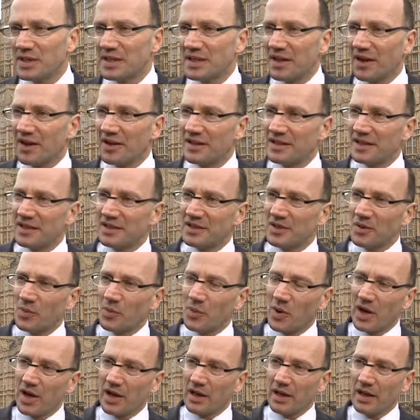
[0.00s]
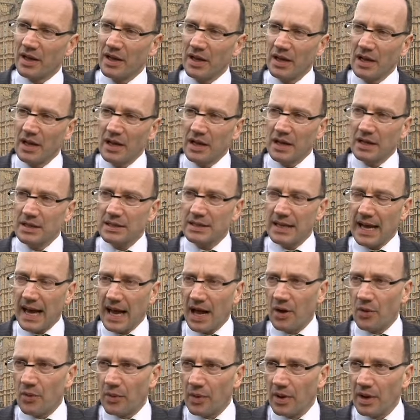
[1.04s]
started to work
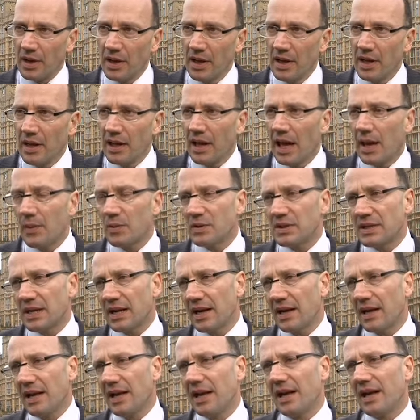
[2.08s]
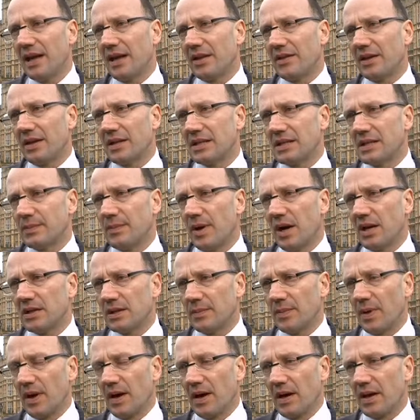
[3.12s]
down, it was clear that
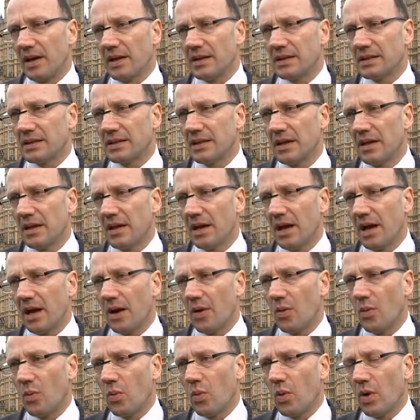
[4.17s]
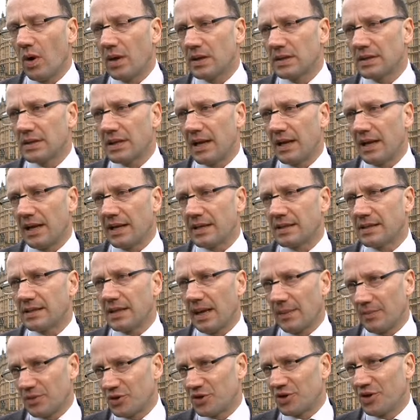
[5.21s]
Smarterbuys was an
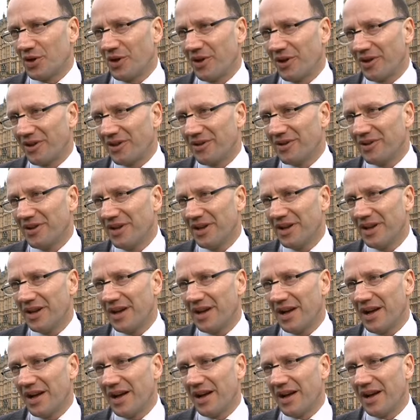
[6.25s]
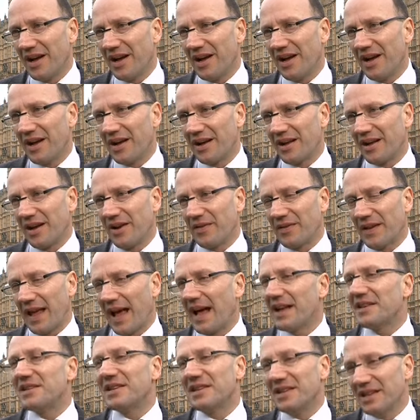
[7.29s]
exceptional kind of
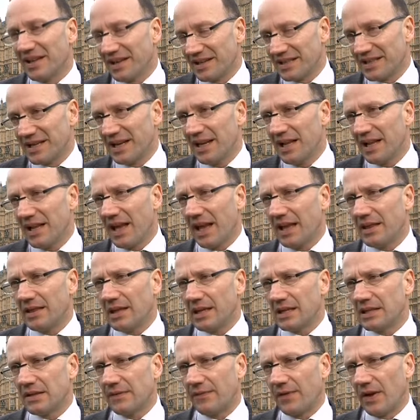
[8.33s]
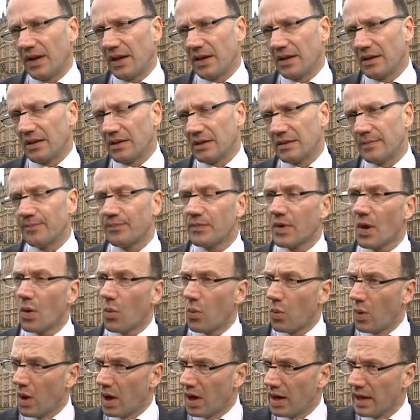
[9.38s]
candidate in this field.
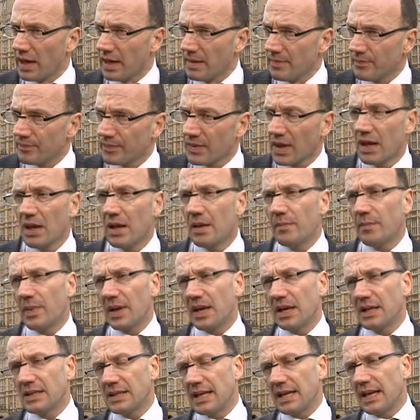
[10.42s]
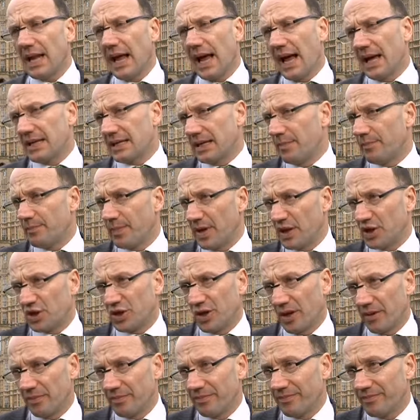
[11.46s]
Why? Because it had
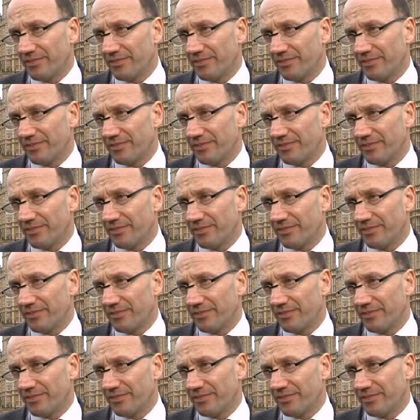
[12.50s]
ambition,